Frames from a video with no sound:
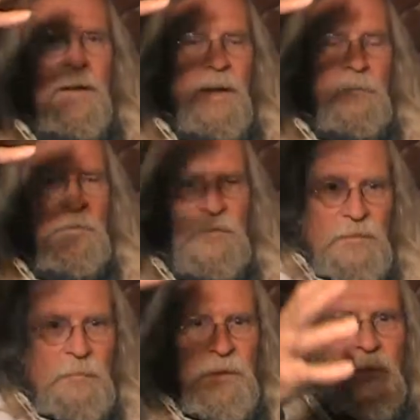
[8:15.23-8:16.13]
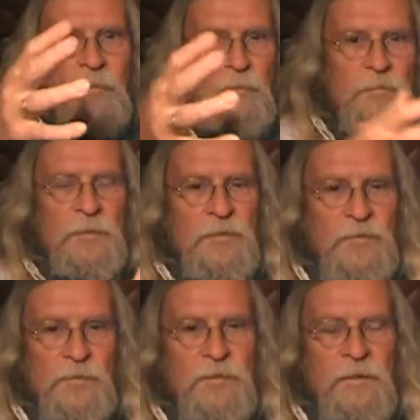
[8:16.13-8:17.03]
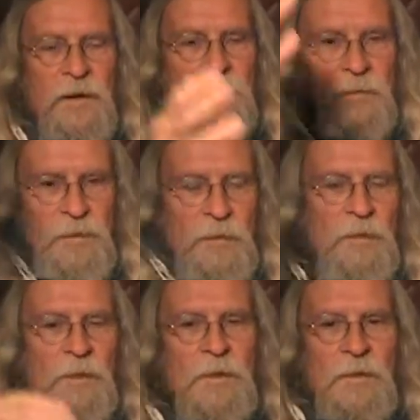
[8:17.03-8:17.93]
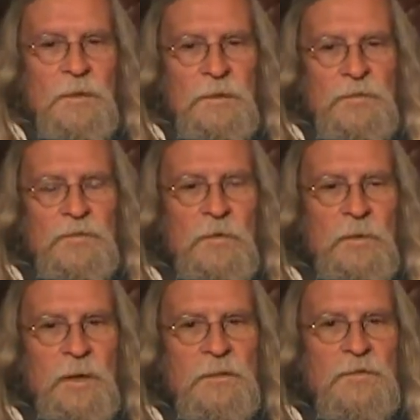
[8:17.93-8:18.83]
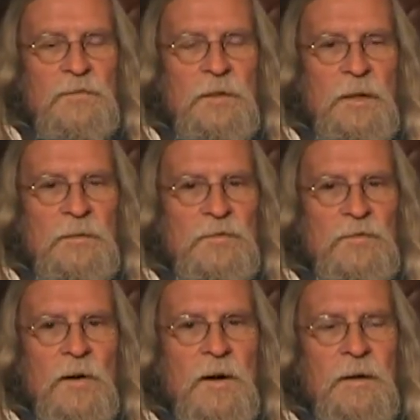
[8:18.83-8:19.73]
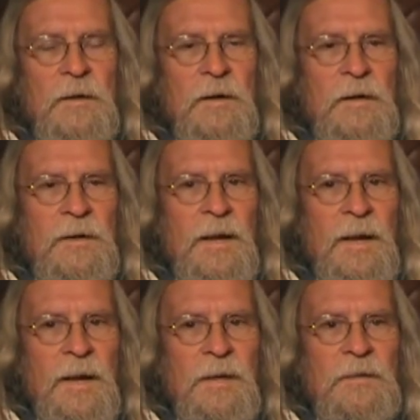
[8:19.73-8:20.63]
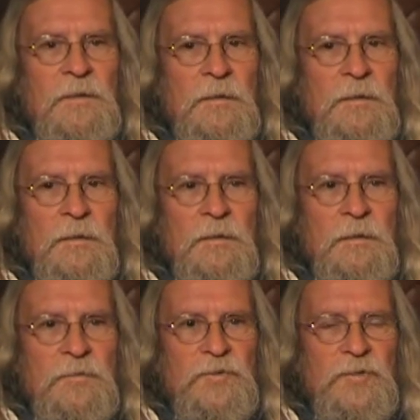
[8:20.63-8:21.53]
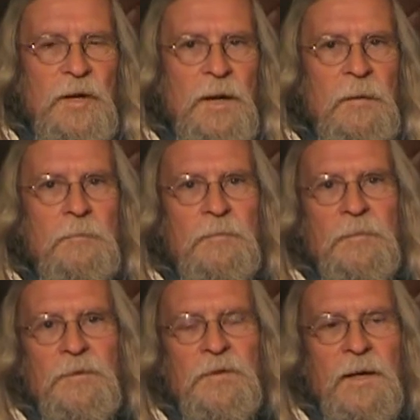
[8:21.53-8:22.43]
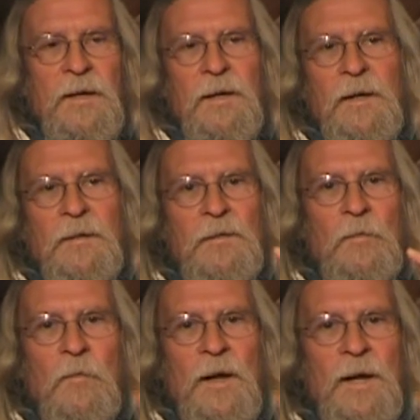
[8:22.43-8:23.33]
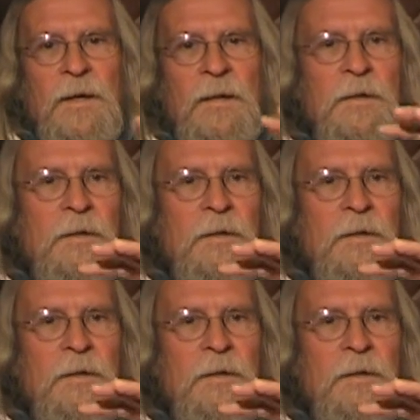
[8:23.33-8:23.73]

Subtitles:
happens to be over a certain area. So it's not an egg-shaped thing in the way